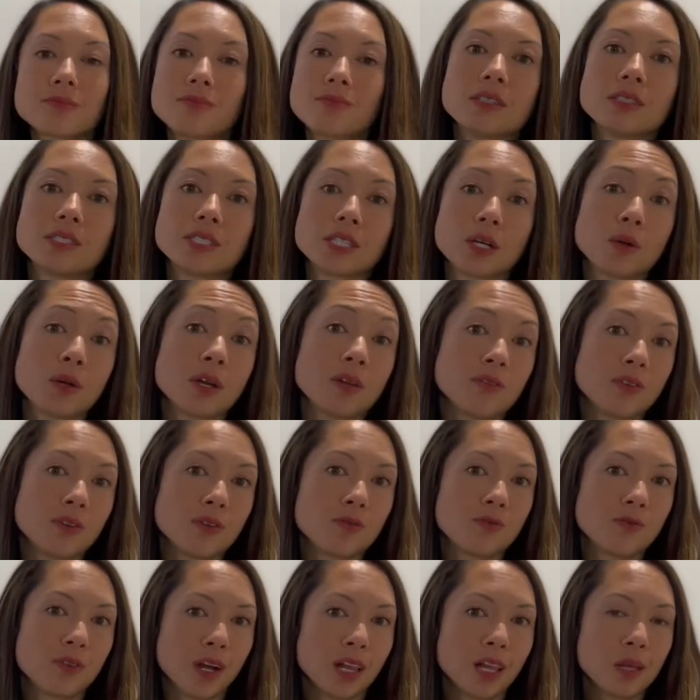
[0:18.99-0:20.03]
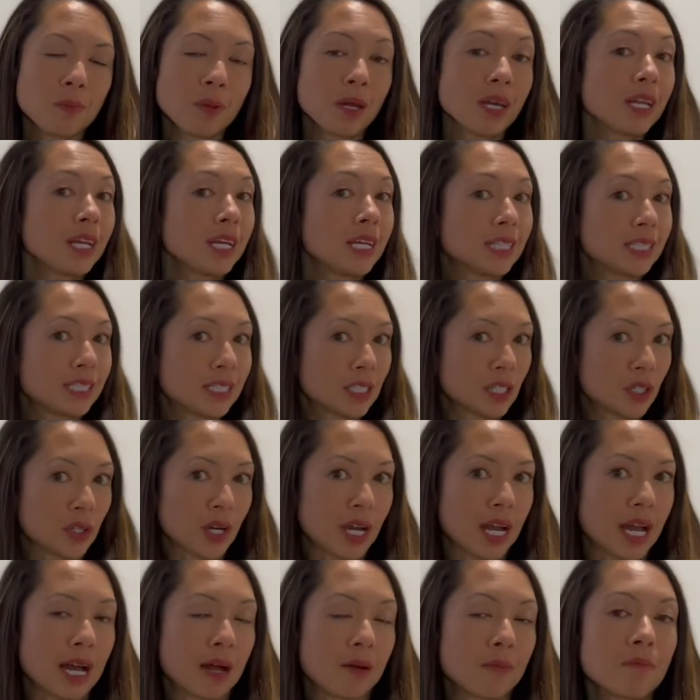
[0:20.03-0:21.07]
So if you follow me on
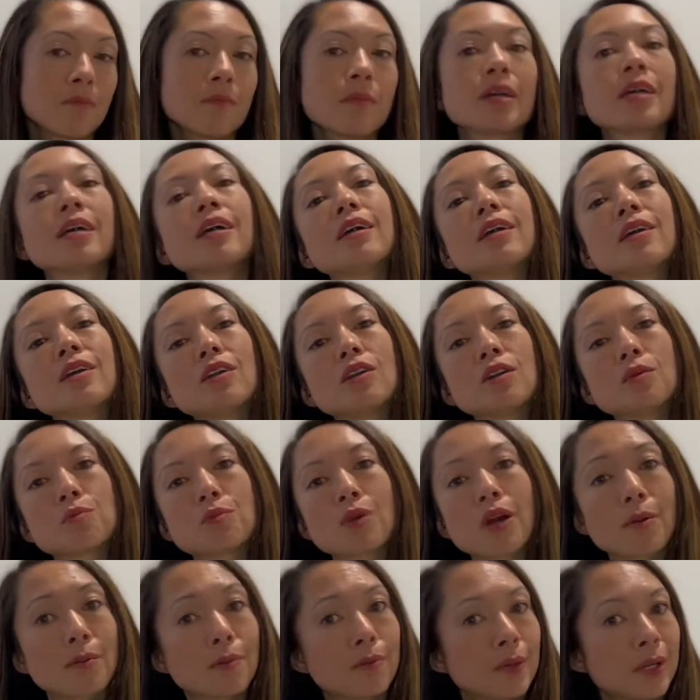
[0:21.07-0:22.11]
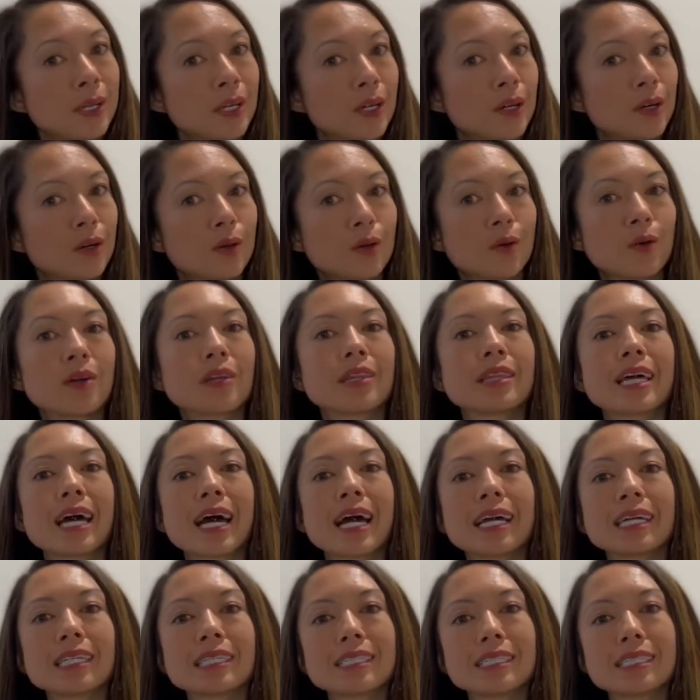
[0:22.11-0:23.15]
Instagram, you'll probably know
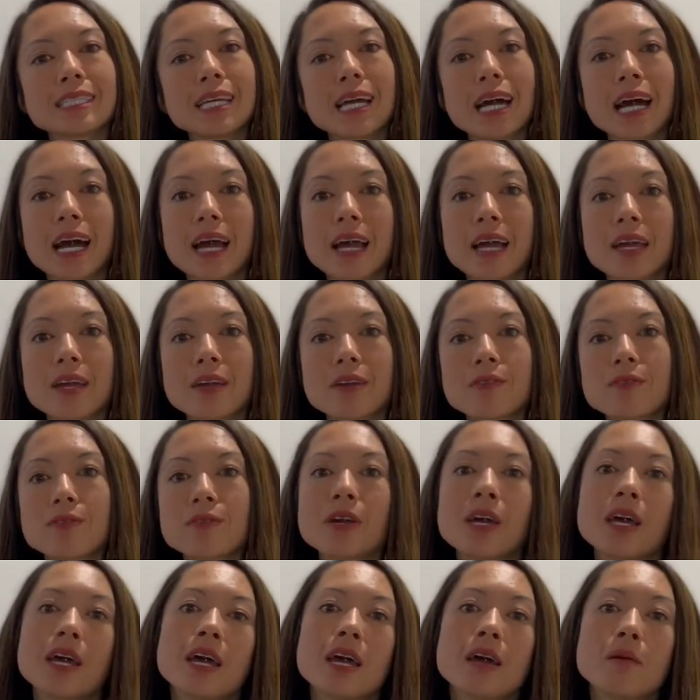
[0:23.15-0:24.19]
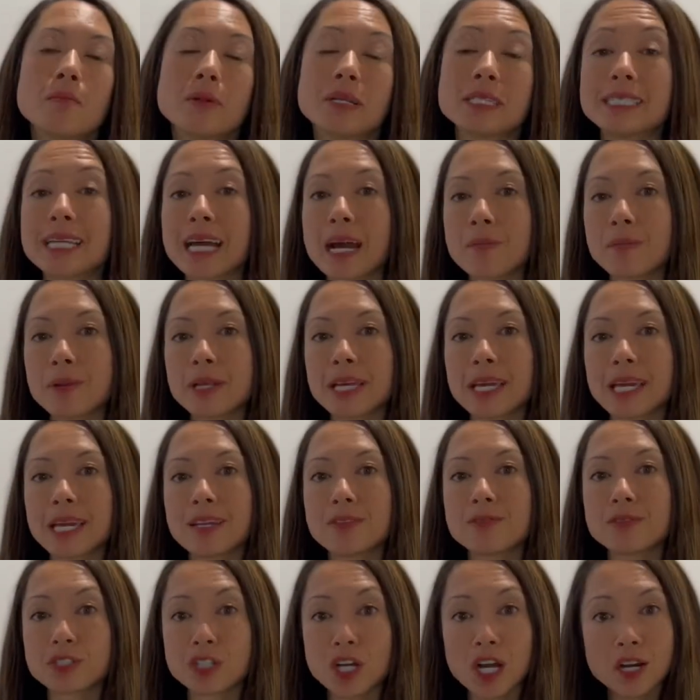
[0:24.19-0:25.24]
that I've been dabbling in
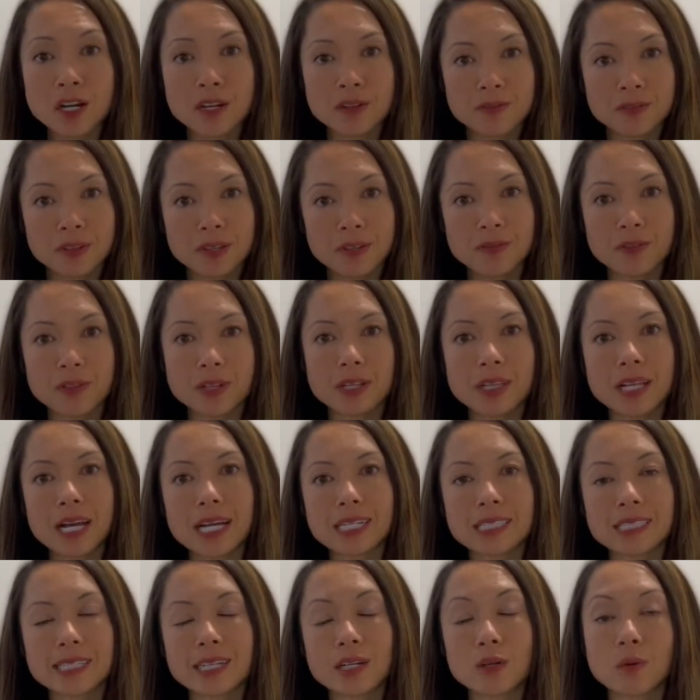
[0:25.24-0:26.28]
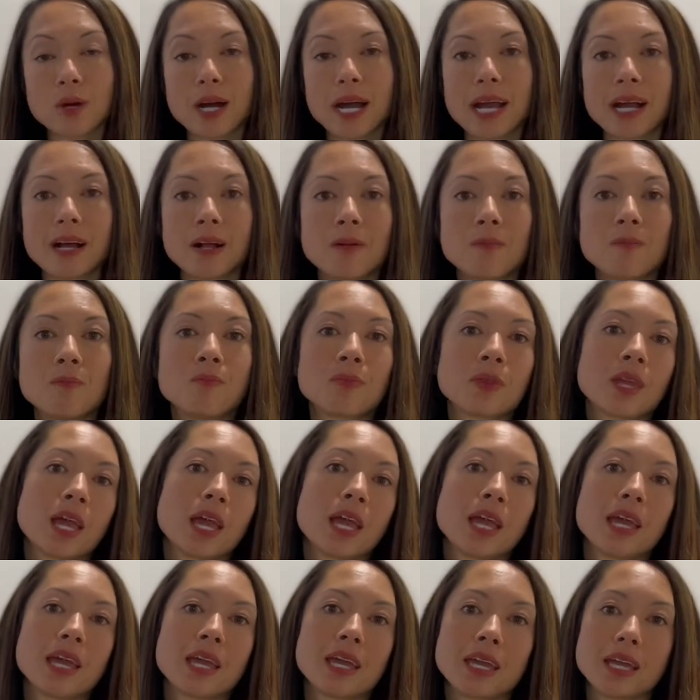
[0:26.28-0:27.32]
photography for the last little while.
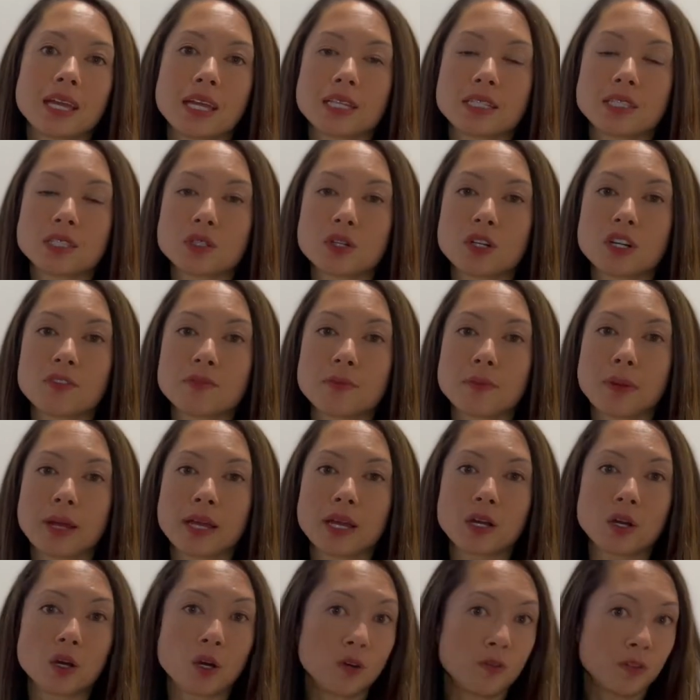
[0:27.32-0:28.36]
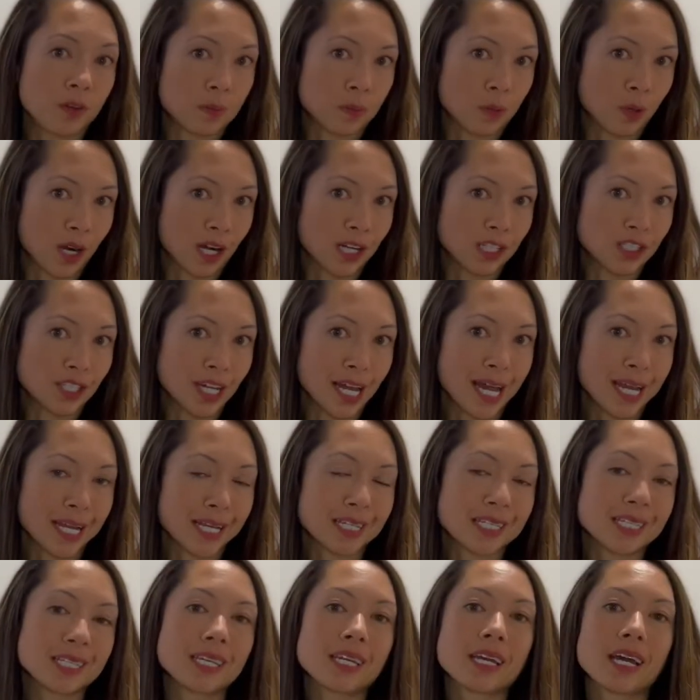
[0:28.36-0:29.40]
It's sort of my COVID
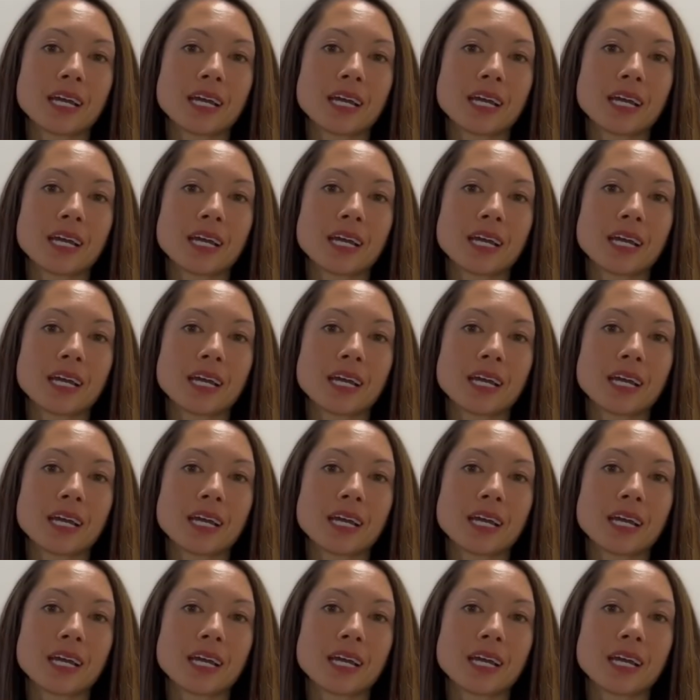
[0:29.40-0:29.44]
project.